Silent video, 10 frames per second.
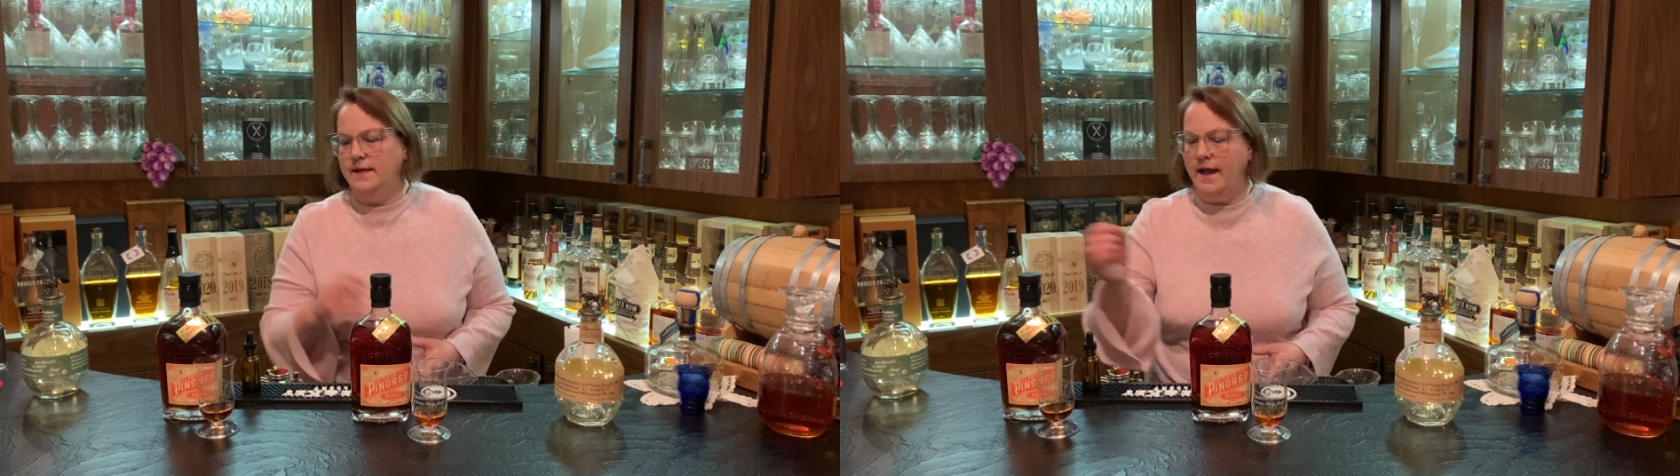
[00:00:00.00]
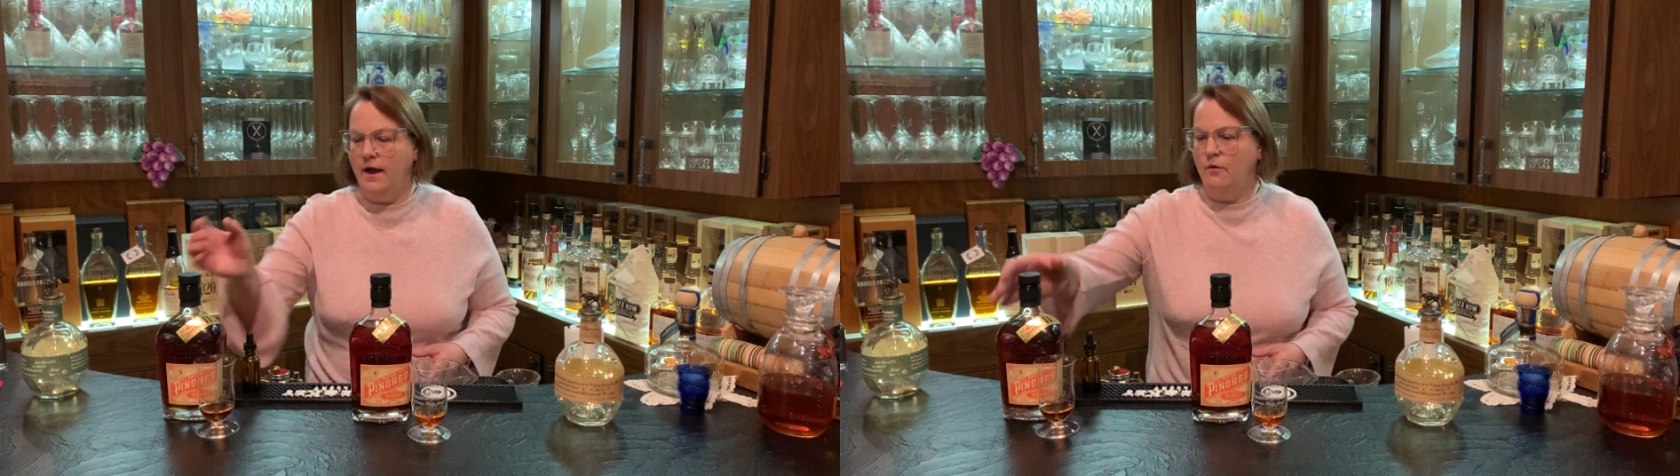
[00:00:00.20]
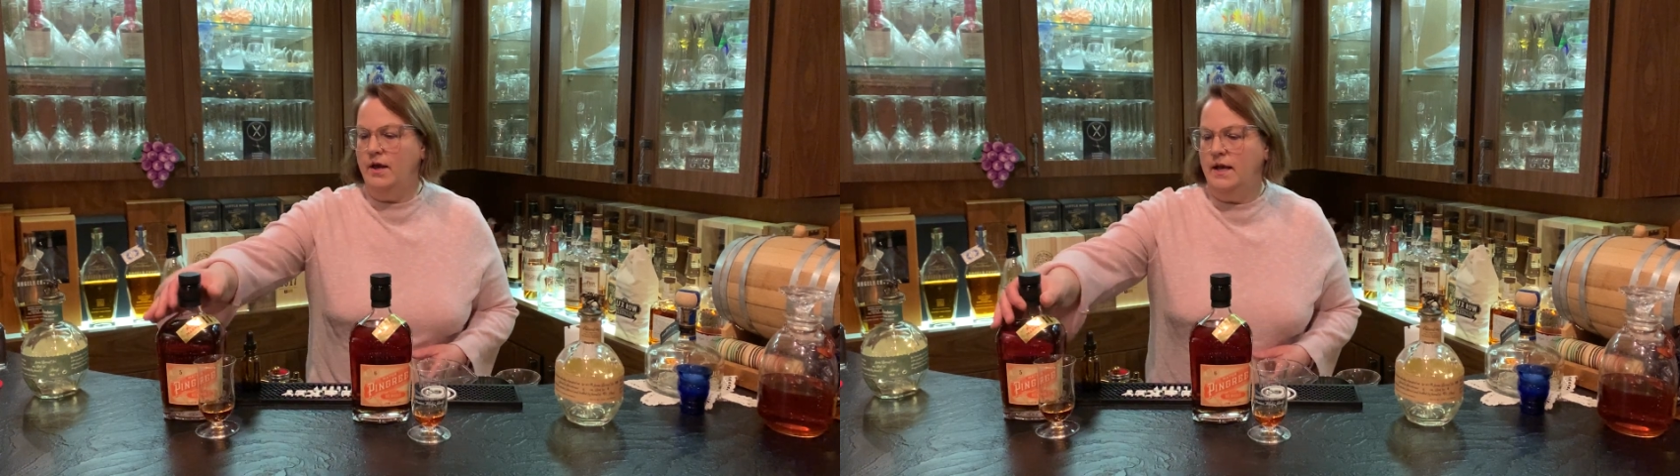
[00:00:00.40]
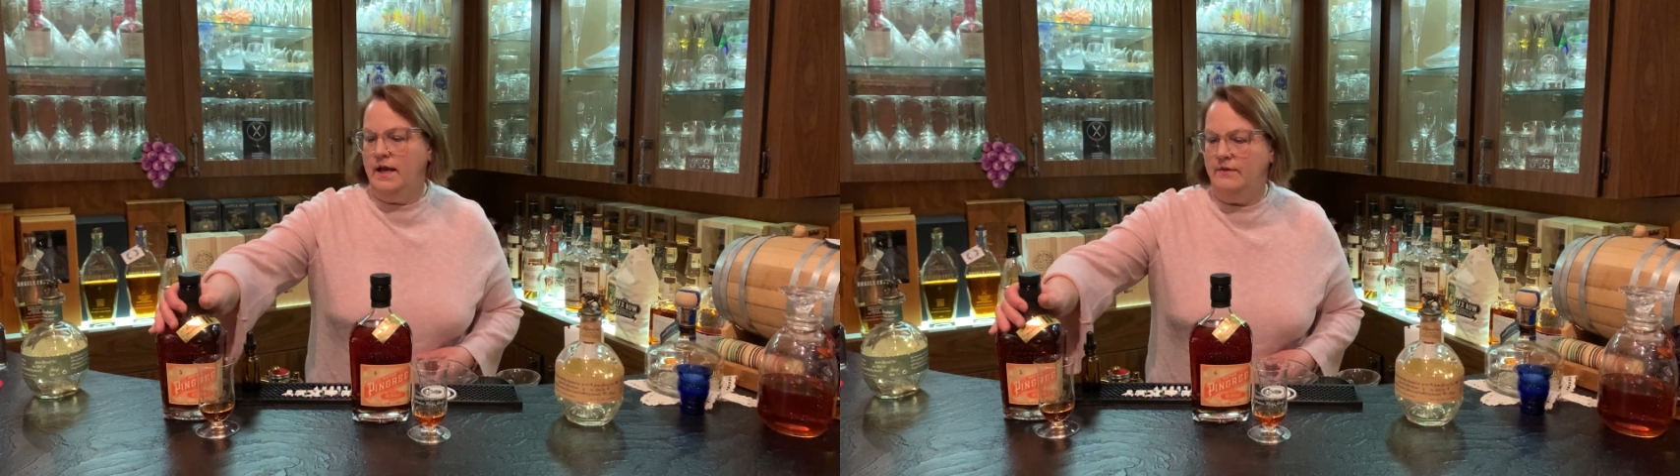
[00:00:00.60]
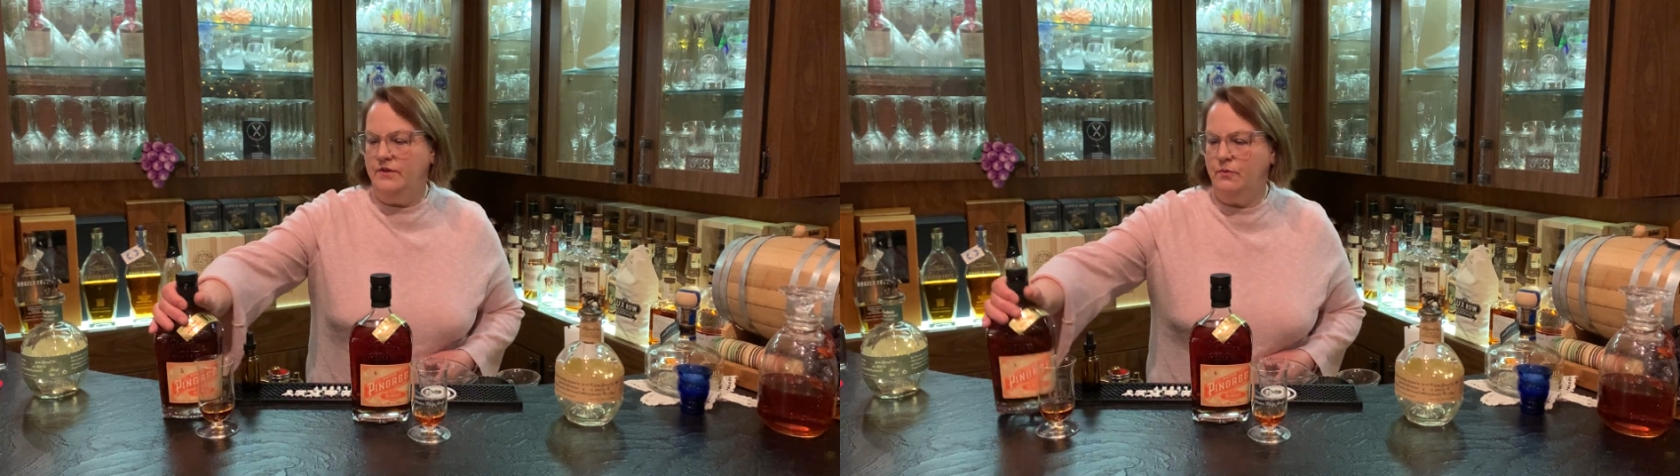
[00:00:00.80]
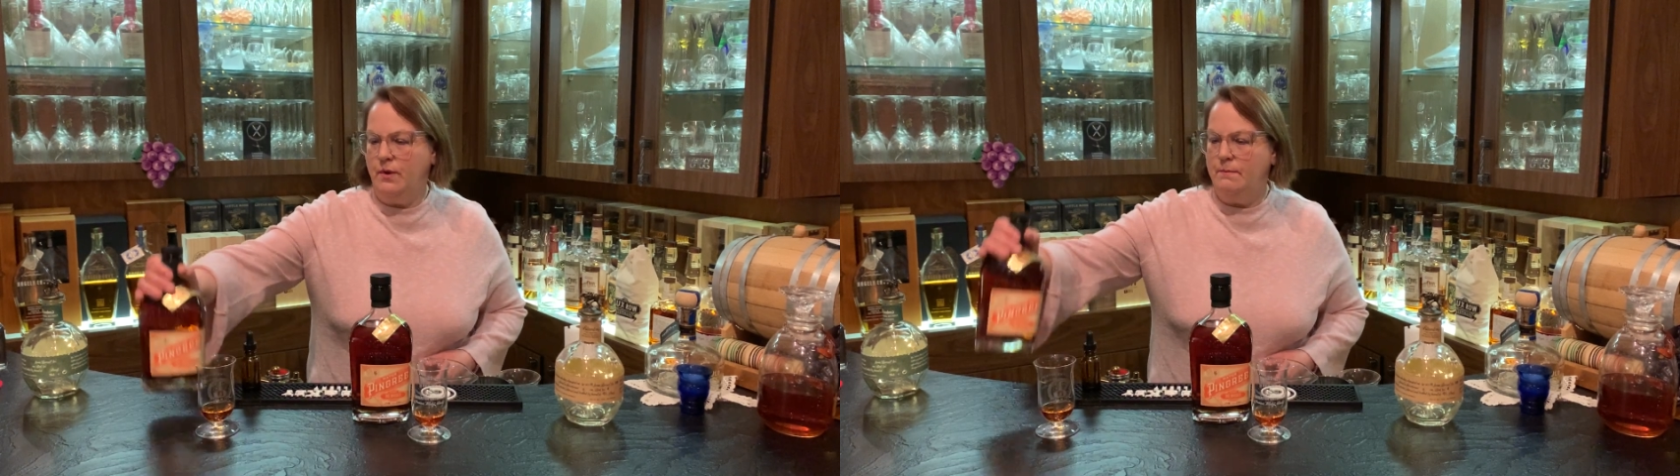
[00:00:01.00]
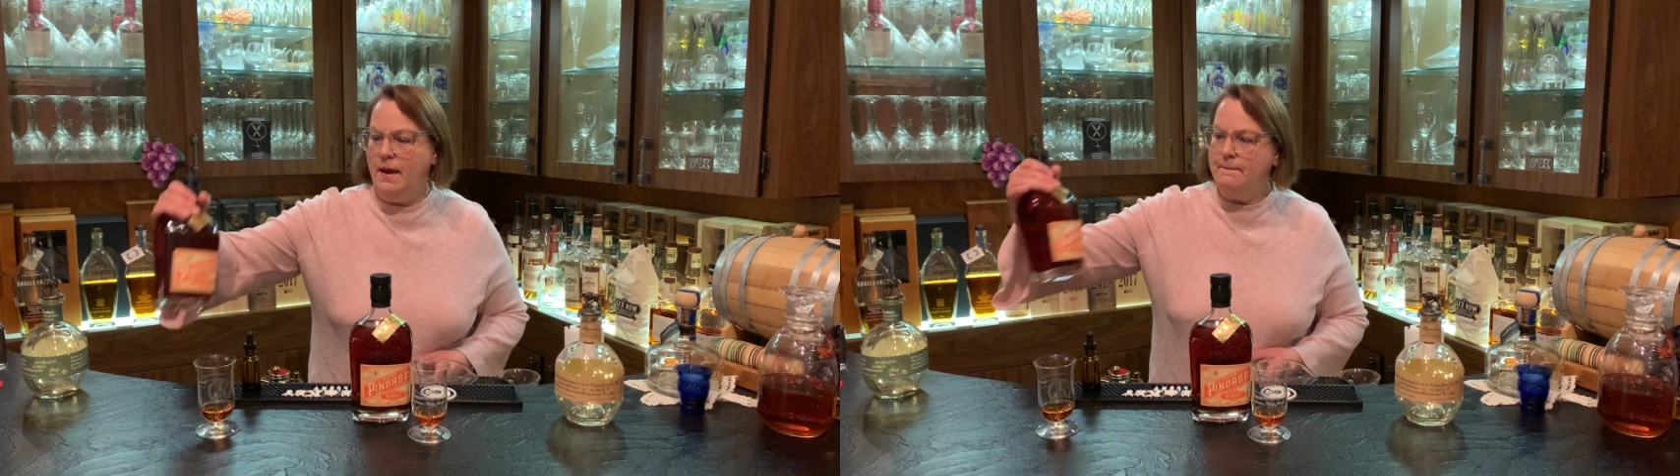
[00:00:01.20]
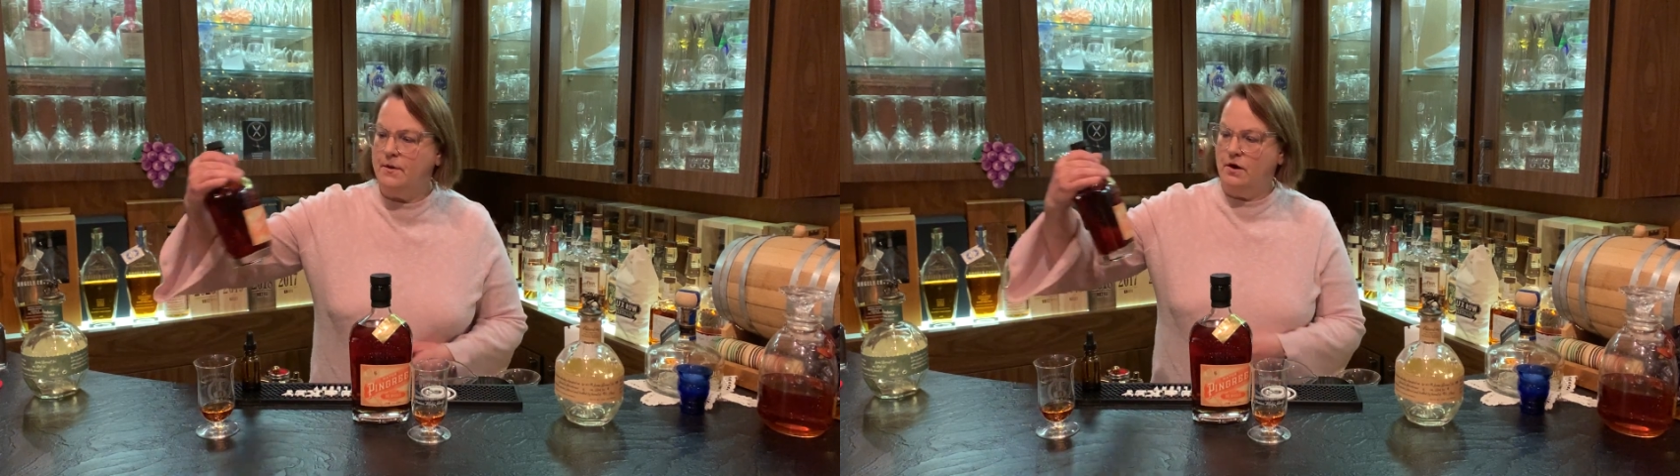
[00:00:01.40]
Now, if you
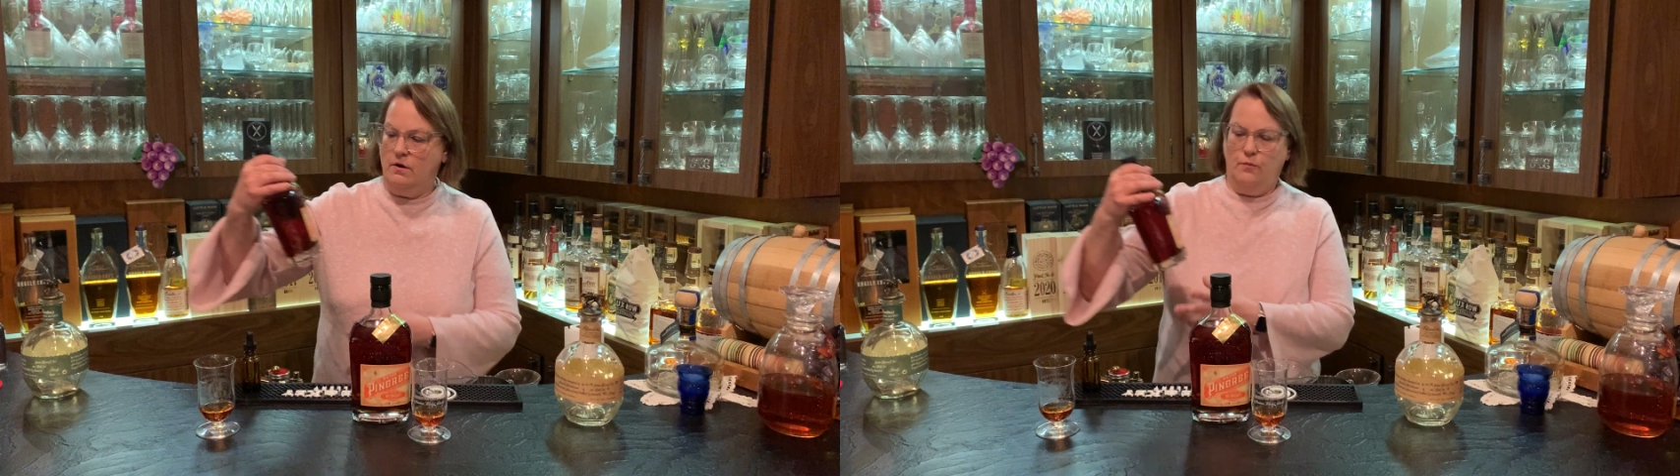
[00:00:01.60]
remember,